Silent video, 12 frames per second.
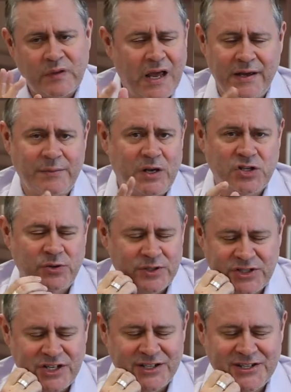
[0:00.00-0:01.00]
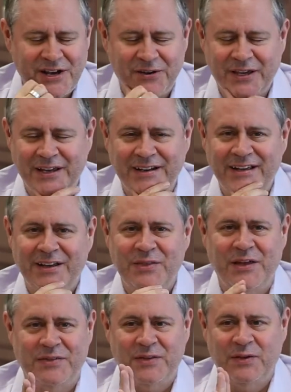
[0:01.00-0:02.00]
I'm not sure which judge now again,
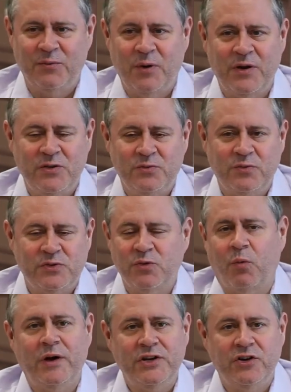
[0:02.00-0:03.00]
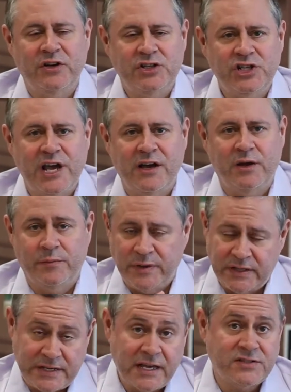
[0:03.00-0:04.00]
that where you do 1 year in jail,
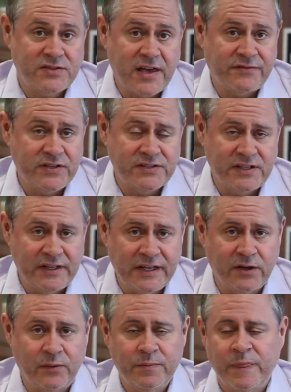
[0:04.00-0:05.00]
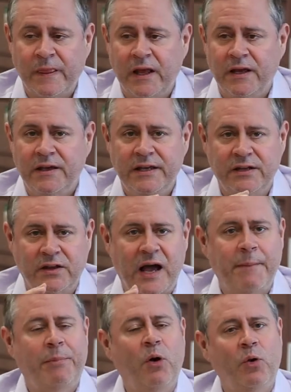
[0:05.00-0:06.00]
yes, theft is illegal. He'll
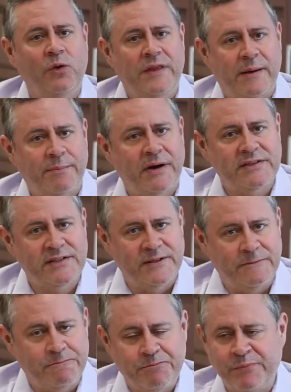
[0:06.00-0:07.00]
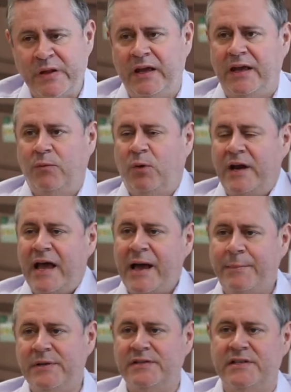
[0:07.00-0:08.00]
uphold that precedent. And what
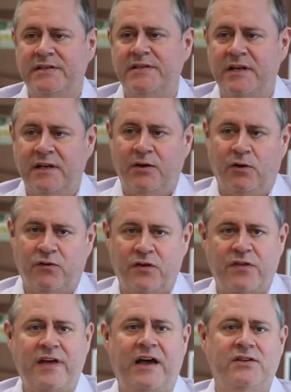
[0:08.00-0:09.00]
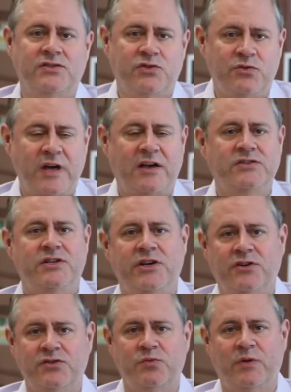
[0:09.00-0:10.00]
happens is, over 1,000, 2,000
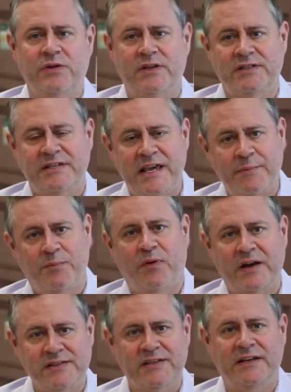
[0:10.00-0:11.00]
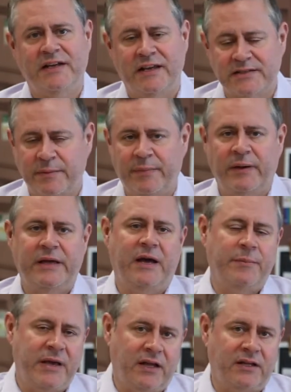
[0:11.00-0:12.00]
years, when the same precedent gets
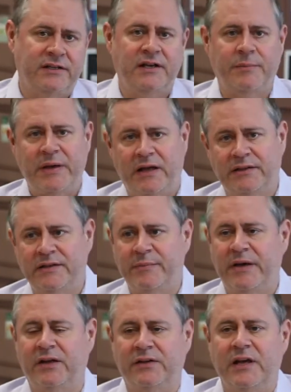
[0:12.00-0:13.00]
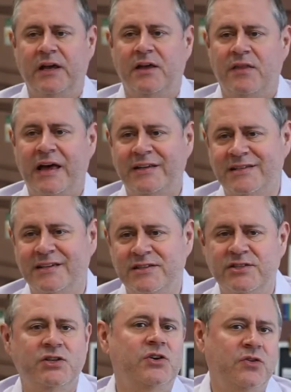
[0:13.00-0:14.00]
upheld and upheld and upheld, that's
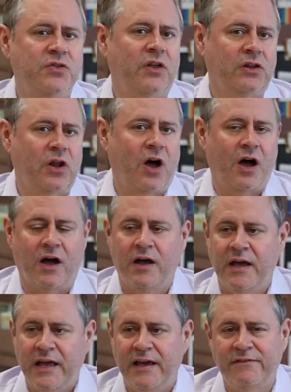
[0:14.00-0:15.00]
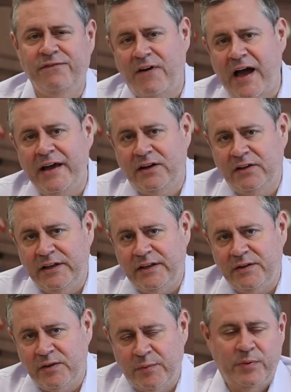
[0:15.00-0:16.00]
considered the law. And
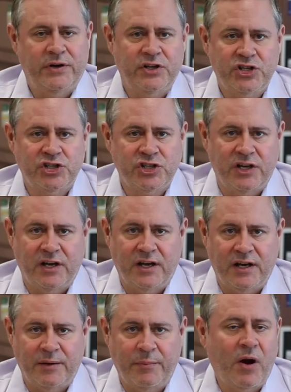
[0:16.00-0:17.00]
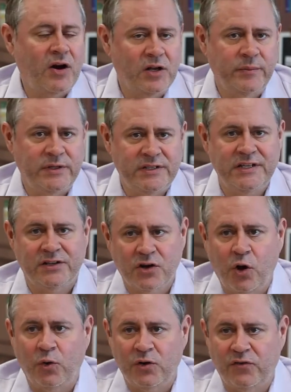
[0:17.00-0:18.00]
finally, the British Parliament did
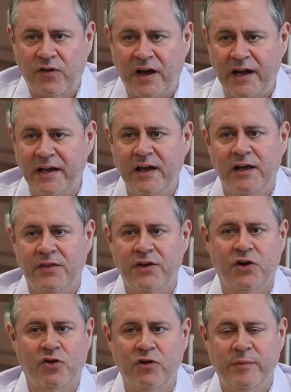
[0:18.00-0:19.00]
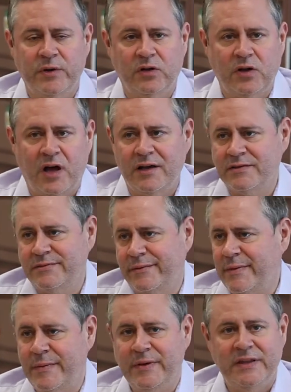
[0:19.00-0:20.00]
codify their criminal laws,
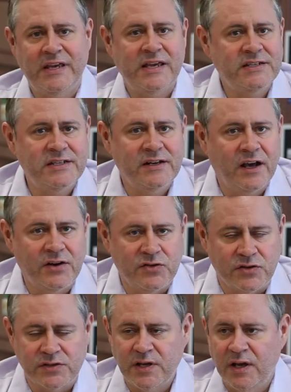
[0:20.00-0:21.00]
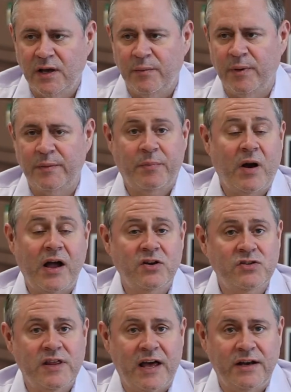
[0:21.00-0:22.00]
maybe in the 1800s. But prior
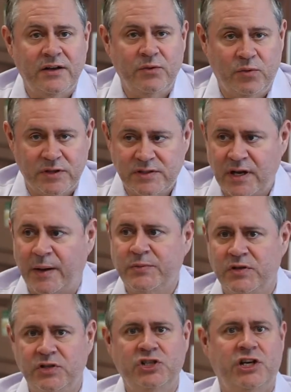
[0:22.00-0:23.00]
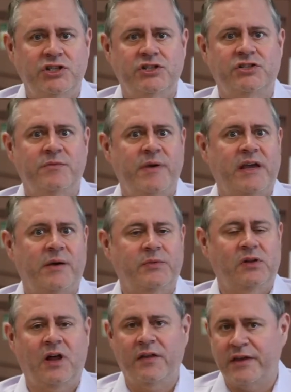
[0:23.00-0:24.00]
to that, it was up to the judges to make up
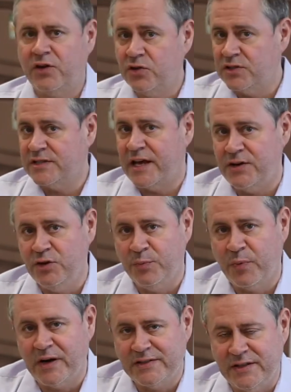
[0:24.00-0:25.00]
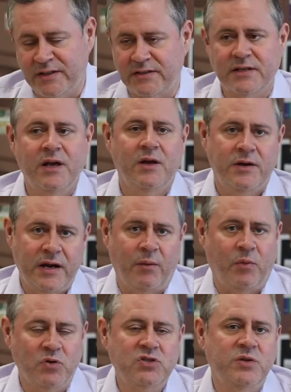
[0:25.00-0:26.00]
the law. They could set new precedents. Now,
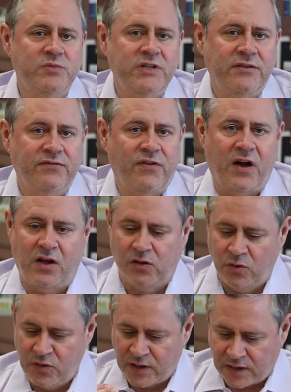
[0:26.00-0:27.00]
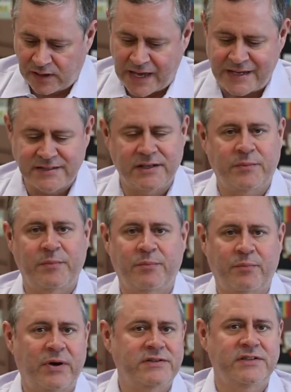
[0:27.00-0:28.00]
most of them did follow the classic
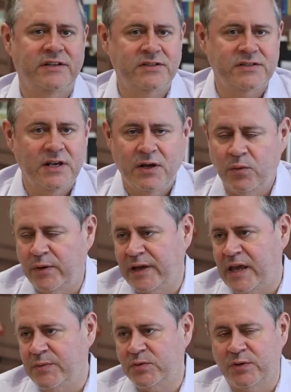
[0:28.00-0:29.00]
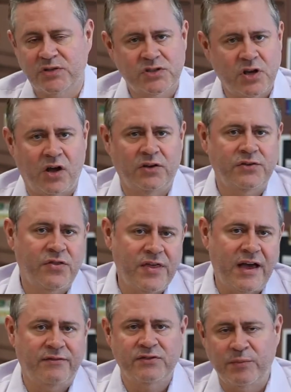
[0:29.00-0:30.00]
precedents when it came to assault,
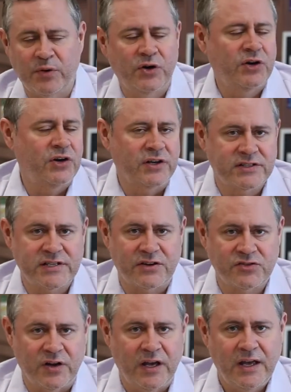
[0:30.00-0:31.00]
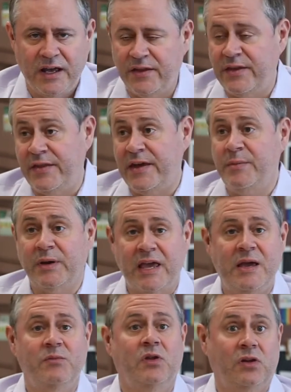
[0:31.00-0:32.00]
theft, murder, etc. And then they
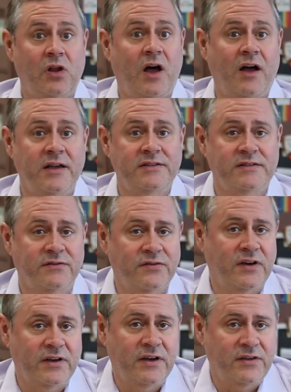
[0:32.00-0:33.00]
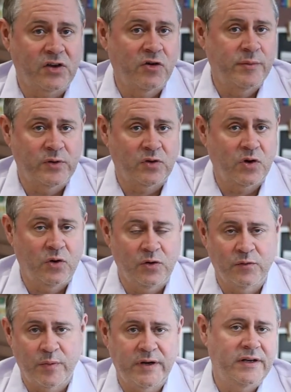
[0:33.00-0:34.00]
became the laws of the criminal
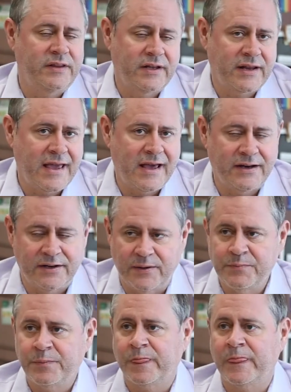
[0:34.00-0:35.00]
code of Britain and then Canada.